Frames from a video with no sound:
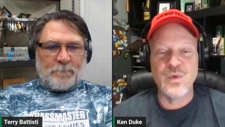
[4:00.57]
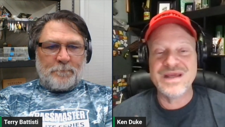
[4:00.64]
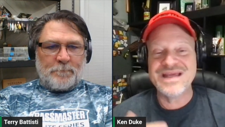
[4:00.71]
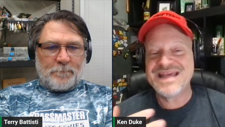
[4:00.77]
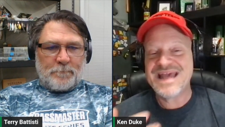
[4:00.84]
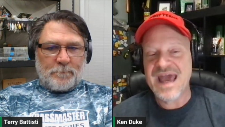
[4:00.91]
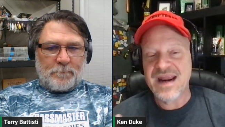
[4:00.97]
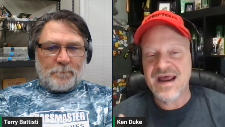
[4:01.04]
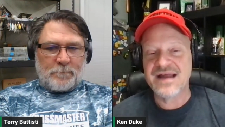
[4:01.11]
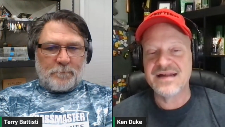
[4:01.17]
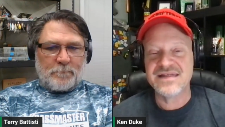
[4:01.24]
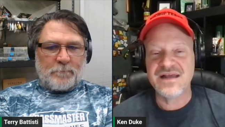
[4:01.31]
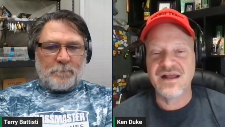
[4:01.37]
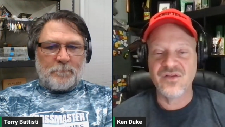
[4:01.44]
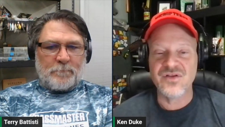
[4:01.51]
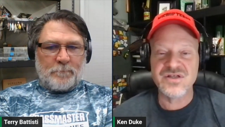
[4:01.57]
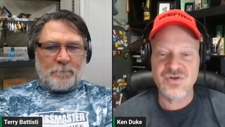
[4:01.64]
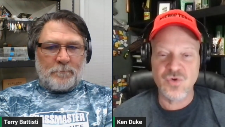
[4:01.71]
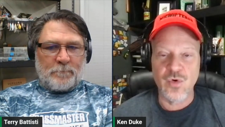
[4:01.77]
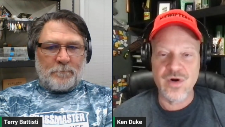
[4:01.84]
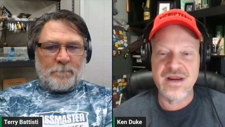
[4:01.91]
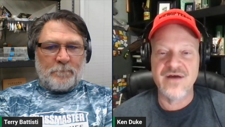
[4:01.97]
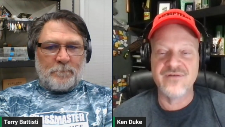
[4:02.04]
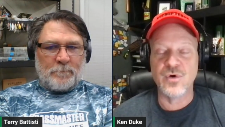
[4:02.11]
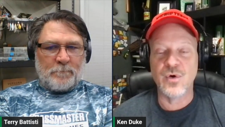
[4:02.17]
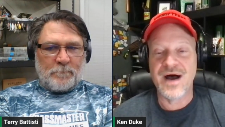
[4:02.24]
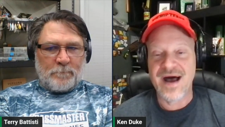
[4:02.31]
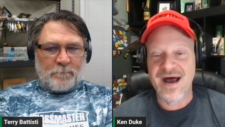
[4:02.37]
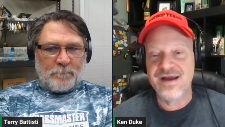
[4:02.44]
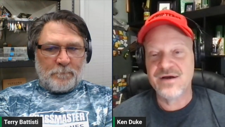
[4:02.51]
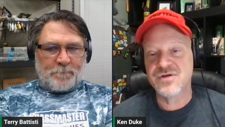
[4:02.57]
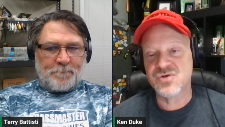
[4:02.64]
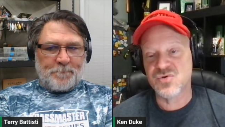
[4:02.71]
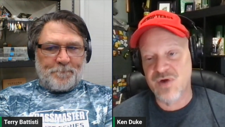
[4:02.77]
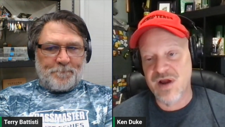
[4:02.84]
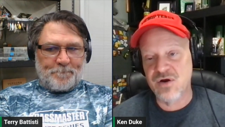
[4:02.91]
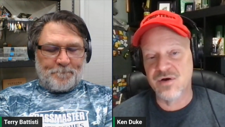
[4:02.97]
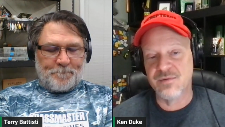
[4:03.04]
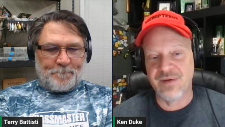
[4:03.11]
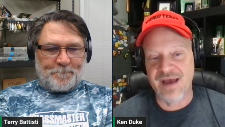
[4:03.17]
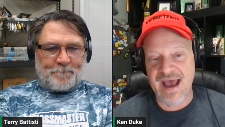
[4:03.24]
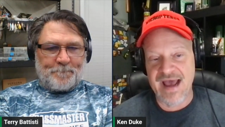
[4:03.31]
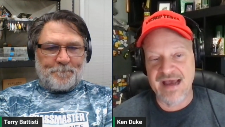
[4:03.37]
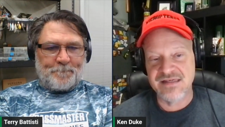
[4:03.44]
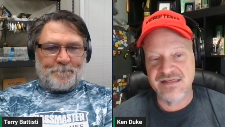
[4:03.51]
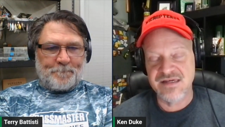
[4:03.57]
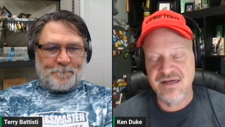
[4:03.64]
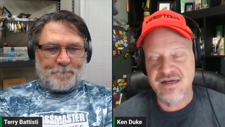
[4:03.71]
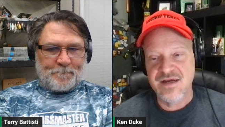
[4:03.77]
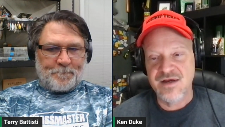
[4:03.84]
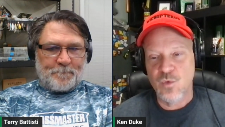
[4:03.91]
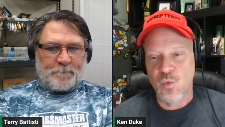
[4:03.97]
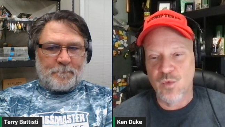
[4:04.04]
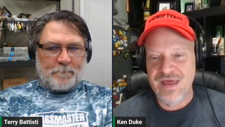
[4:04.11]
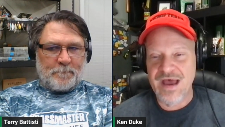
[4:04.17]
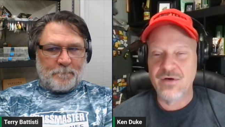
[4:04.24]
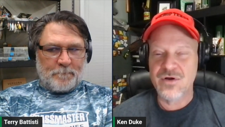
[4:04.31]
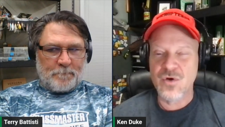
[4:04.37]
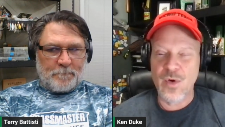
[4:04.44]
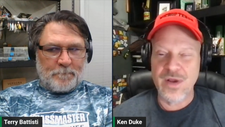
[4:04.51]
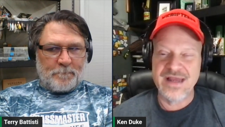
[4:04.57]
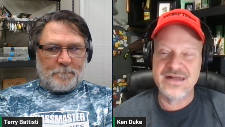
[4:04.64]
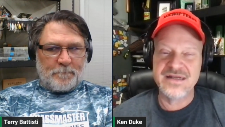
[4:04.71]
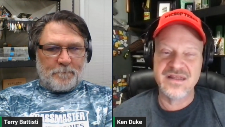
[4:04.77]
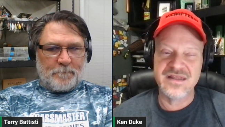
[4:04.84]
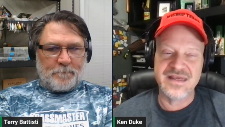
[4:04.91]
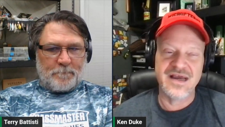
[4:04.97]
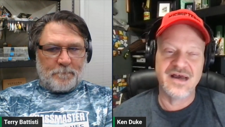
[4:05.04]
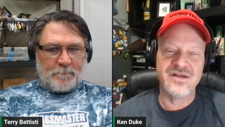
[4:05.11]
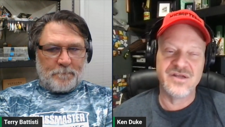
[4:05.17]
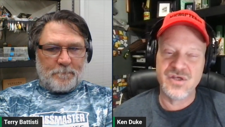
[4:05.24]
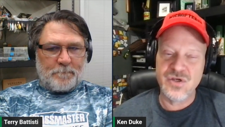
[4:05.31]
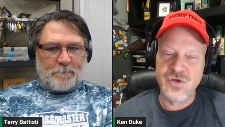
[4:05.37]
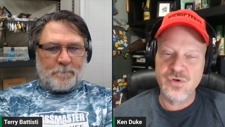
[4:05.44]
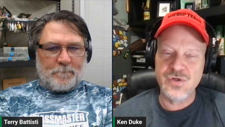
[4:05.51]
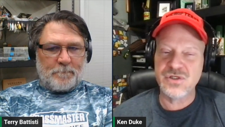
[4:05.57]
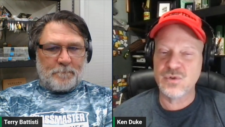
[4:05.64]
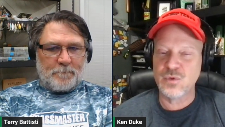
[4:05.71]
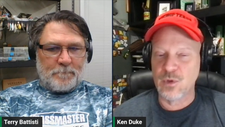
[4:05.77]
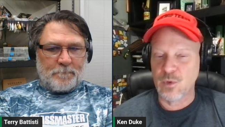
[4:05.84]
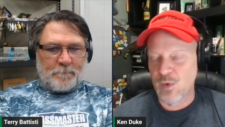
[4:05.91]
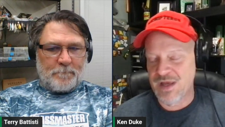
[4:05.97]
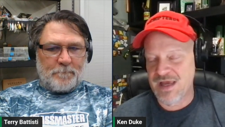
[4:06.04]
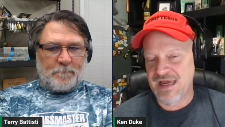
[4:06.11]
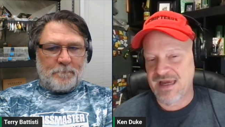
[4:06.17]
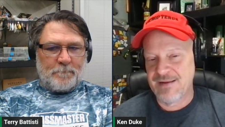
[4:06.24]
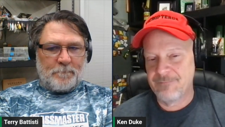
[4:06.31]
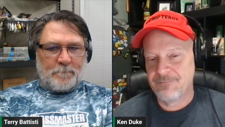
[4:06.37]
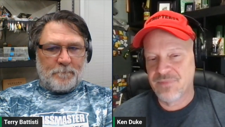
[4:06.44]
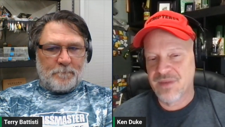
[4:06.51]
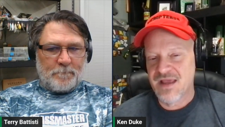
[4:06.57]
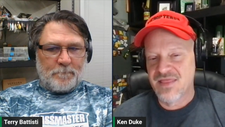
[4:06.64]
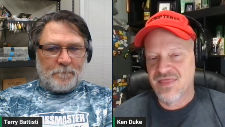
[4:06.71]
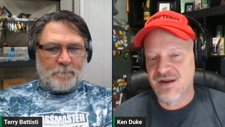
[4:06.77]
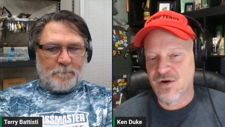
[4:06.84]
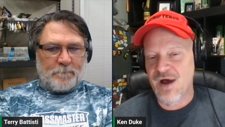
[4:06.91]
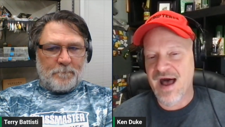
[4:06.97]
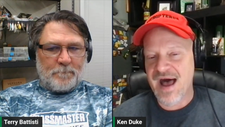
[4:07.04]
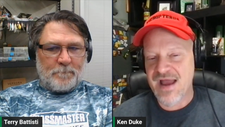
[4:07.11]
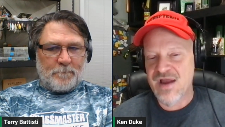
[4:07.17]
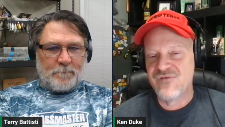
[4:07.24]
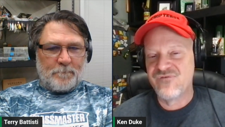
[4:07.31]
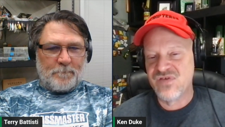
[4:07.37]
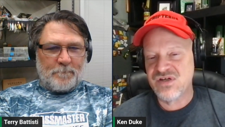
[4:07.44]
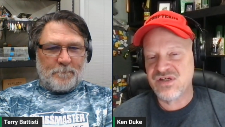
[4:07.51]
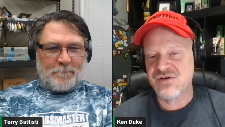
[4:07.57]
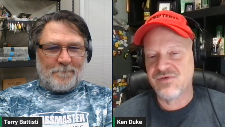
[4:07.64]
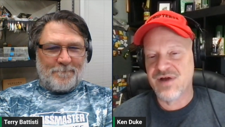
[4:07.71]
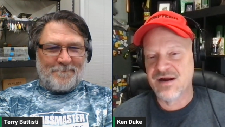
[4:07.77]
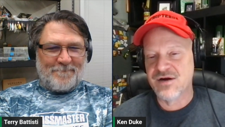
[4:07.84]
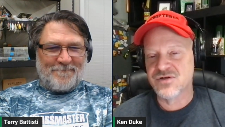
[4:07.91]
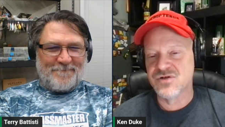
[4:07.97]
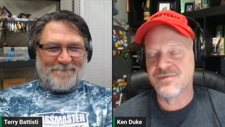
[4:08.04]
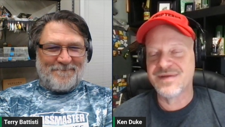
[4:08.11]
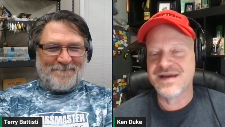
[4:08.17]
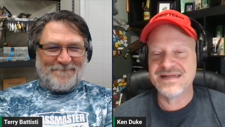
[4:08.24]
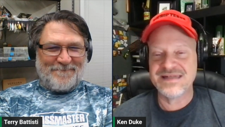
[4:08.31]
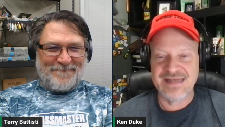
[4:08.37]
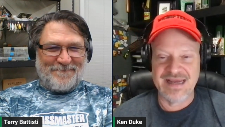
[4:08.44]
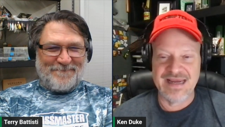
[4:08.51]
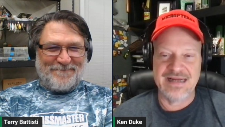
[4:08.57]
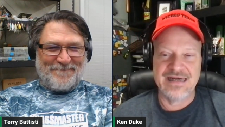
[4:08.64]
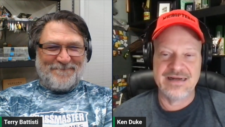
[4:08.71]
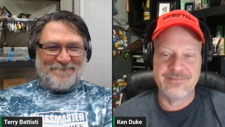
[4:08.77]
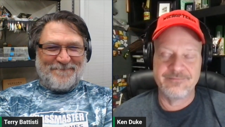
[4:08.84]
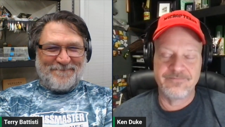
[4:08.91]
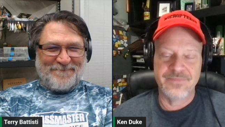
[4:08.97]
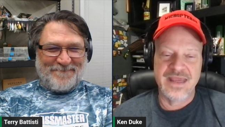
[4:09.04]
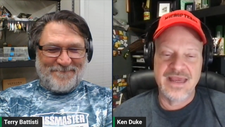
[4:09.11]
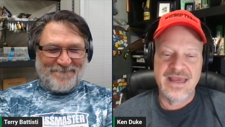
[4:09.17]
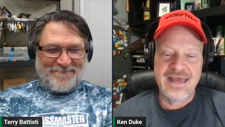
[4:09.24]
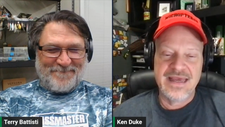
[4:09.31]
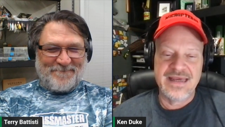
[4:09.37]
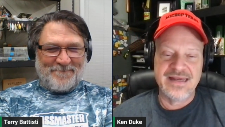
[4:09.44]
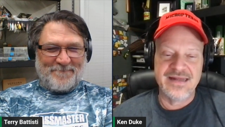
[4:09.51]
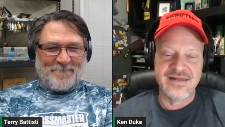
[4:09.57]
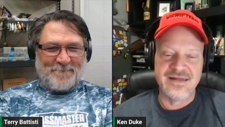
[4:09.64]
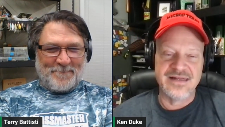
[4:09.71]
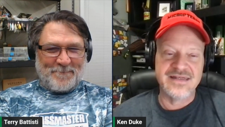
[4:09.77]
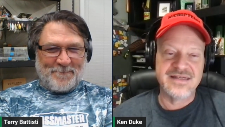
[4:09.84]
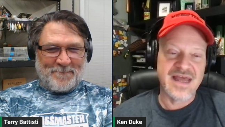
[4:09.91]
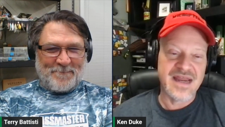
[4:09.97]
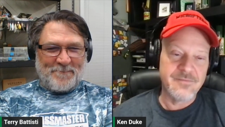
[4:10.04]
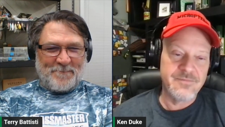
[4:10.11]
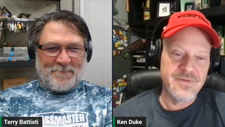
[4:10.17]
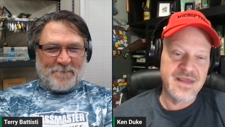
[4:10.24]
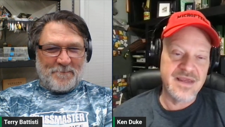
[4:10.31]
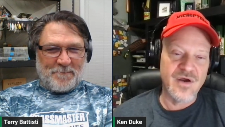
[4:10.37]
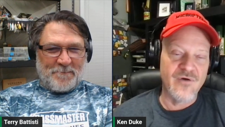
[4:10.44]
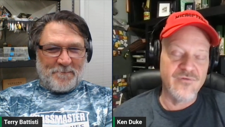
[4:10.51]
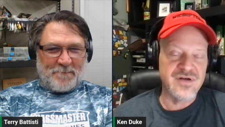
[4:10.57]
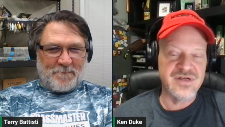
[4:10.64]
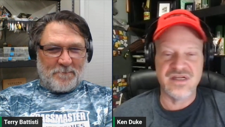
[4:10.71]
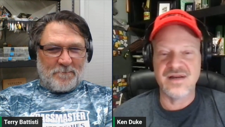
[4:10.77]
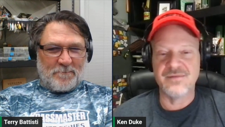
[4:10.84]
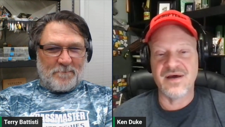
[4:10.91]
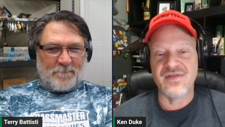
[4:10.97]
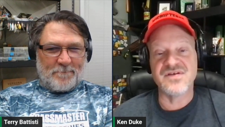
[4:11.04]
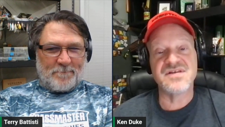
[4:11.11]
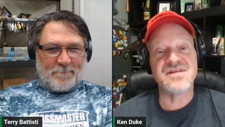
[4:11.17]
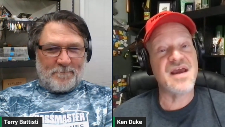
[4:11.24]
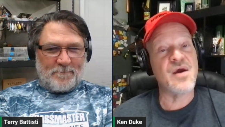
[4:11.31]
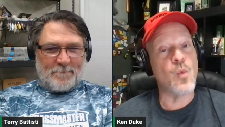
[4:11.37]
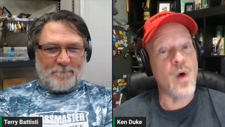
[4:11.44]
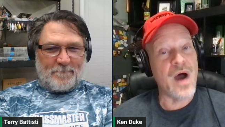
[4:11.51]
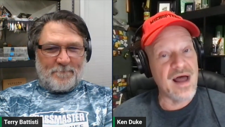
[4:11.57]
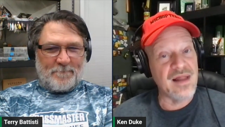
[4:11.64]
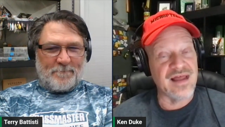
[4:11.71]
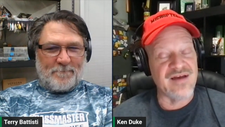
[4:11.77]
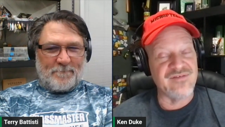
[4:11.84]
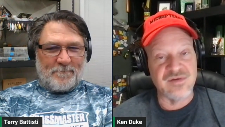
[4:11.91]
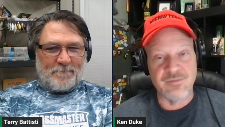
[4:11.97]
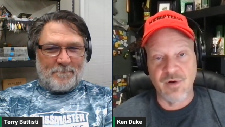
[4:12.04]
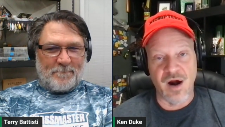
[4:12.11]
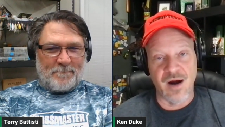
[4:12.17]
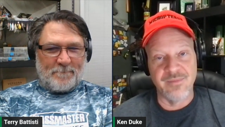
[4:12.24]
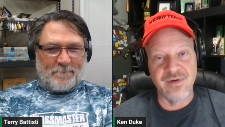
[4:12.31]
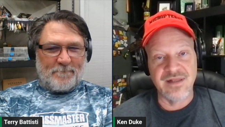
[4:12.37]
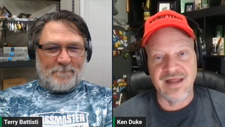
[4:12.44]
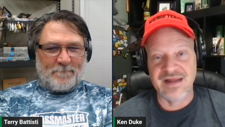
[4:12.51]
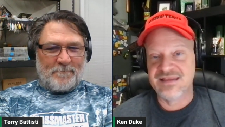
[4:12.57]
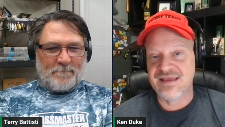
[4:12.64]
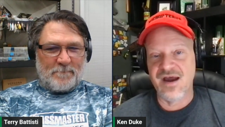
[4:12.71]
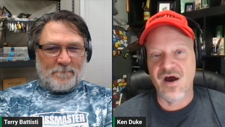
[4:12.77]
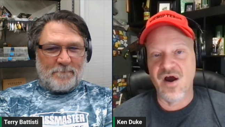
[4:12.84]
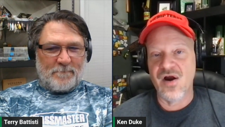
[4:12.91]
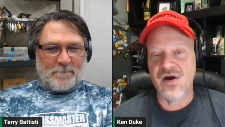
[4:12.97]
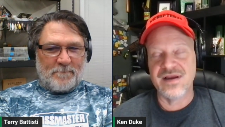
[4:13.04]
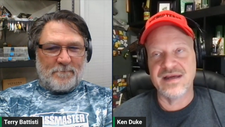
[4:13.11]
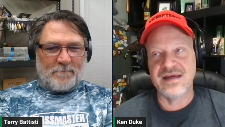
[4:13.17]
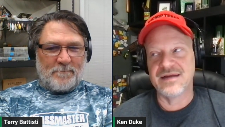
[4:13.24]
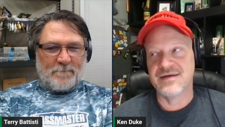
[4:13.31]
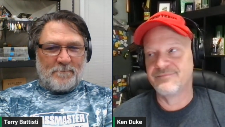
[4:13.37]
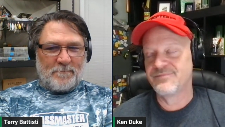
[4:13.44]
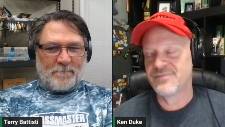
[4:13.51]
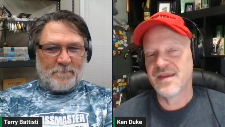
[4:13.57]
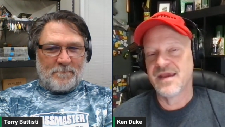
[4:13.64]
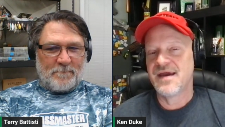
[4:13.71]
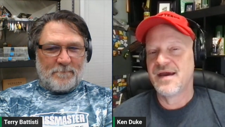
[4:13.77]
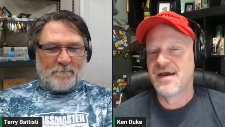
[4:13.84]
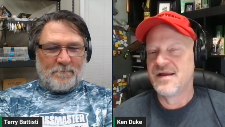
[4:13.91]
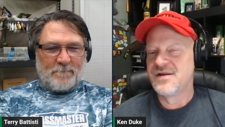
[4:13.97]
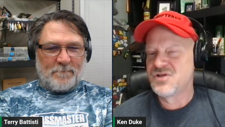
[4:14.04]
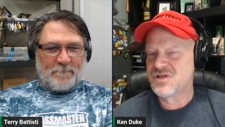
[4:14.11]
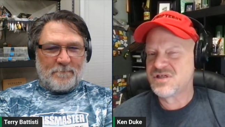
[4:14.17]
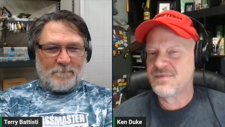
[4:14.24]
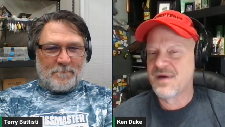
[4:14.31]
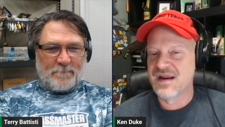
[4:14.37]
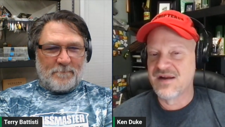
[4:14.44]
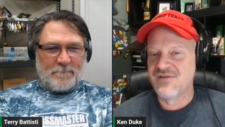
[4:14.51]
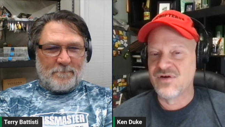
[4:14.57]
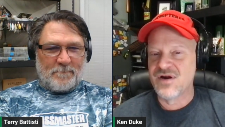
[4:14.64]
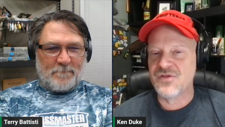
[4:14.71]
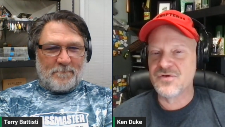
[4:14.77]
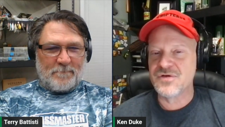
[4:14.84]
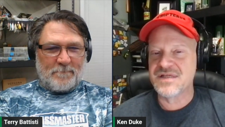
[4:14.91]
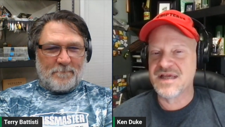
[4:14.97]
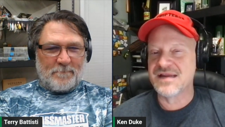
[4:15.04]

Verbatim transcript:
Speaker 1: we cannot tell the story of Ohio's record bass without going into the unusual way that Ohio fishing records are maintained. In, instead of being overseen by the state wildlife department like they are in just about every other state